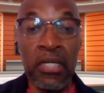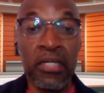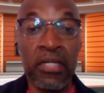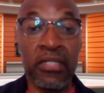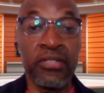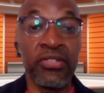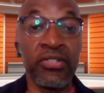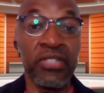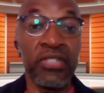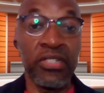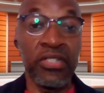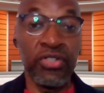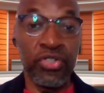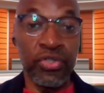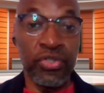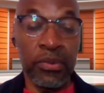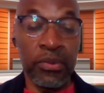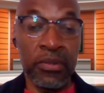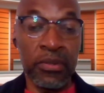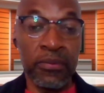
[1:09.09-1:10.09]

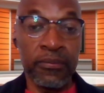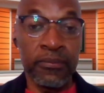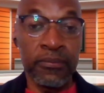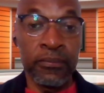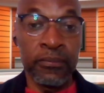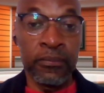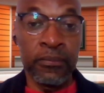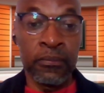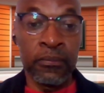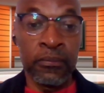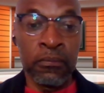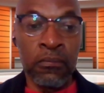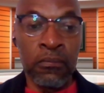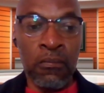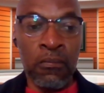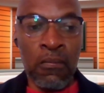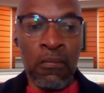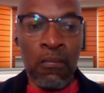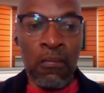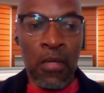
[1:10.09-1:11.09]
consensual
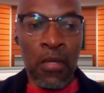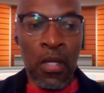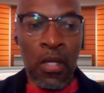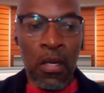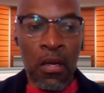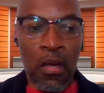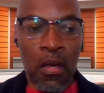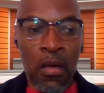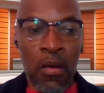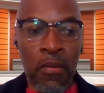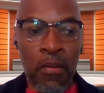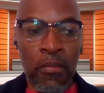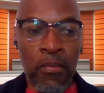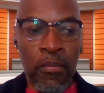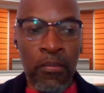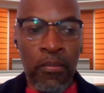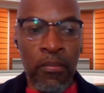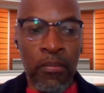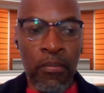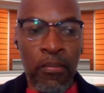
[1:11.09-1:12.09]

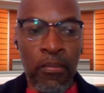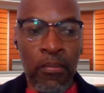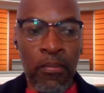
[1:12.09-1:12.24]
um,